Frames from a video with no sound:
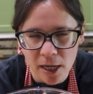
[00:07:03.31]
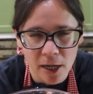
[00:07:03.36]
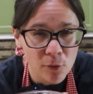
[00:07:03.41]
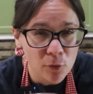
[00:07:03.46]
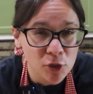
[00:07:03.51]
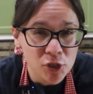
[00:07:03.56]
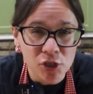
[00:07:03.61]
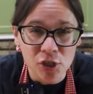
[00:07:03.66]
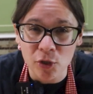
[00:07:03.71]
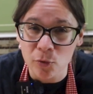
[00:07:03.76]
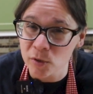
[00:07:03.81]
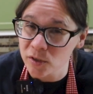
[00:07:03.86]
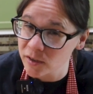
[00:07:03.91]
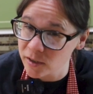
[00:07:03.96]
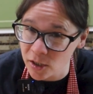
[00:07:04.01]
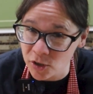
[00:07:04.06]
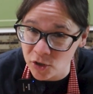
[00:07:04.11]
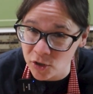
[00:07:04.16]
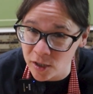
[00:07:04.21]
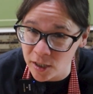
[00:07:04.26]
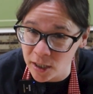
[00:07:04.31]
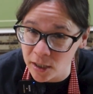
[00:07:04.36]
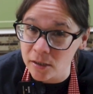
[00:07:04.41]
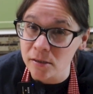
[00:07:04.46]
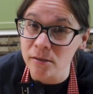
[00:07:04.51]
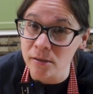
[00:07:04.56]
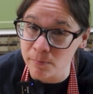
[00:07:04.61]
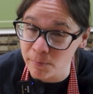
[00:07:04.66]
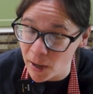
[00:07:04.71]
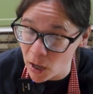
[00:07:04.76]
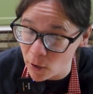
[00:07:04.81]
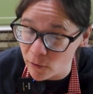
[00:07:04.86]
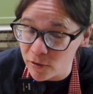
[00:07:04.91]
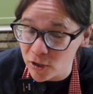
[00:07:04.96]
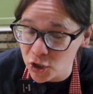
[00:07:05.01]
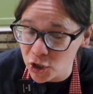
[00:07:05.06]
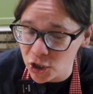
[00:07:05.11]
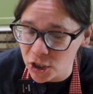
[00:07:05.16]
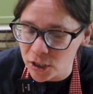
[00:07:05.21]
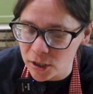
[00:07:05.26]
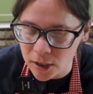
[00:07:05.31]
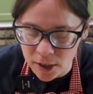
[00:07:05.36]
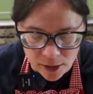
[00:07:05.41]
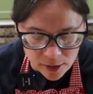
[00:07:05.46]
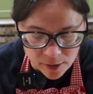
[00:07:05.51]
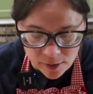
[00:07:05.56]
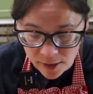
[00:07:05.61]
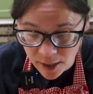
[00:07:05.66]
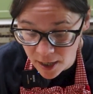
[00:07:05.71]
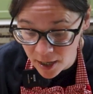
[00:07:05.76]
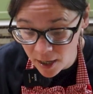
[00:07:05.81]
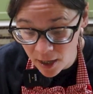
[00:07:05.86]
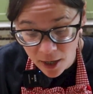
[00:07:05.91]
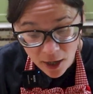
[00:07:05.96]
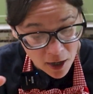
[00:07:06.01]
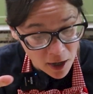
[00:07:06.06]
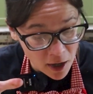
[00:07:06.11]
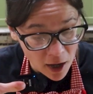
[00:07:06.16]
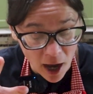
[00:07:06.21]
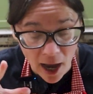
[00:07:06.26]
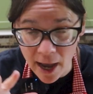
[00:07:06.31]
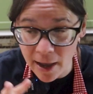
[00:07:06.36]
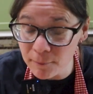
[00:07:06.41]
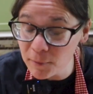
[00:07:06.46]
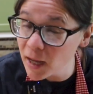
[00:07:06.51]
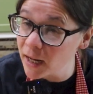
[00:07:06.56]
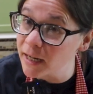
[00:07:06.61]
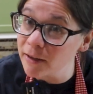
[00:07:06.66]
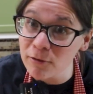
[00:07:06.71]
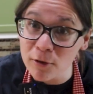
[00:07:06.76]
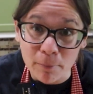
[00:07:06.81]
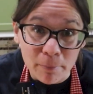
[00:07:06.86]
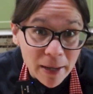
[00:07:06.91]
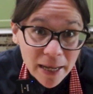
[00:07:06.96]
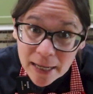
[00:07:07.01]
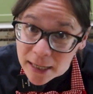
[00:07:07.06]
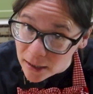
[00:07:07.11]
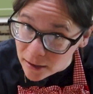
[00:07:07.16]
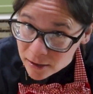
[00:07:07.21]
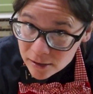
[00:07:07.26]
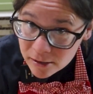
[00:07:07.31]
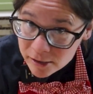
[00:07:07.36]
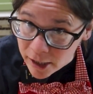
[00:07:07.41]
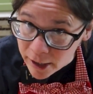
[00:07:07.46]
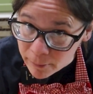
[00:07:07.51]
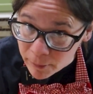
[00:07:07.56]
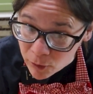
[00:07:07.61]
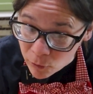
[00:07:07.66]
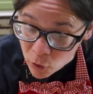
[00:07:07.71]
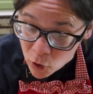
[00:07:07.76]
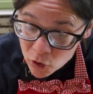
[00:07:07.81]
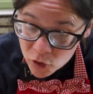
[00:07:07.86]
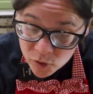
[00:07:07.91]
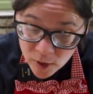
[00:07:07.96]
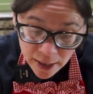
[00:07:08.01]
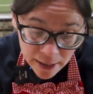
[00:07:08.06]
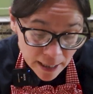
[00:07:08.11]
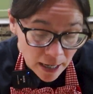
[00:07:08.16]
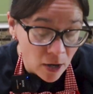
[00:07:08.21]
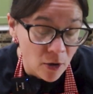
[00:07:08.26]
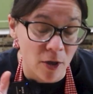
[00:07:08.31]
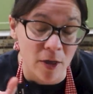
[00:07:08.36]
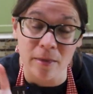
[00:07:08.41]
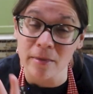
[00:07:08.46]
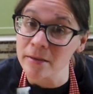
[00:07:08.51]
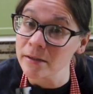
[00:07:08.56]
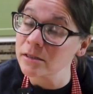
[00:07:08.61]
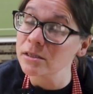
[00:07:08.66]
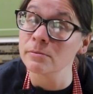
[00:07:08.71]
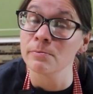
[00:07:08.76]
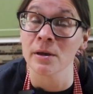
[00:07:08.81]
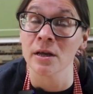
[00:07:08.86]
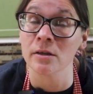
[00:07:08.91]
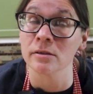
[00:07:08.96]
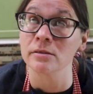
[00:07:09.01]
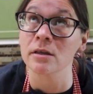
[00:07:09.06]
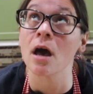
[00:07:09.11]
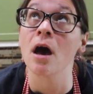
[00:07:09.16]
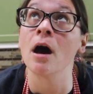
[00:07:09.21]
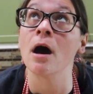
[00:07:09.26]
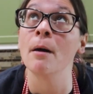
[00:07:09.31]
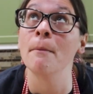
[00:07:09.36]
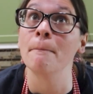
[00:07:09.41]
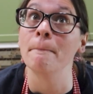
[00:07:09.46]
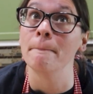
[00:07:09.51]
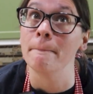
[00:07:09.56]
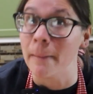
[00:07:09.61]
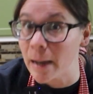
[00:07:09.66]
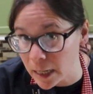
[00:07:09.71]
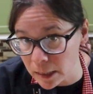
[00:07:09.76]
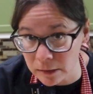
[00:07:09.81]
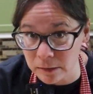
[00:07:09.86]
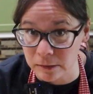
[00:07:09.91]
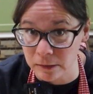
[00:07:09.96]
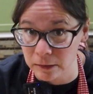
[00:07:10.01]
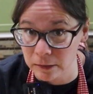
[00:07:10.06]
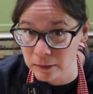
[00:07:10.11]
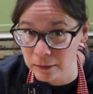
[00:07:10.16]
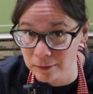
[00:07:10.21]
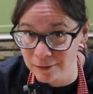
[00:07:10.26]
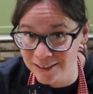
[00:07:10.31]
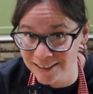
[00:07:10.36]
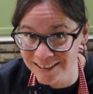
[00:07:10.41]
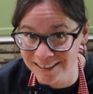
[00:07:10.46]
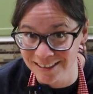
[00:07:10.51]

I wish there was such thing as smell-vision, because I'm not even baking the cinnamon rolls right now, and this smells amazing.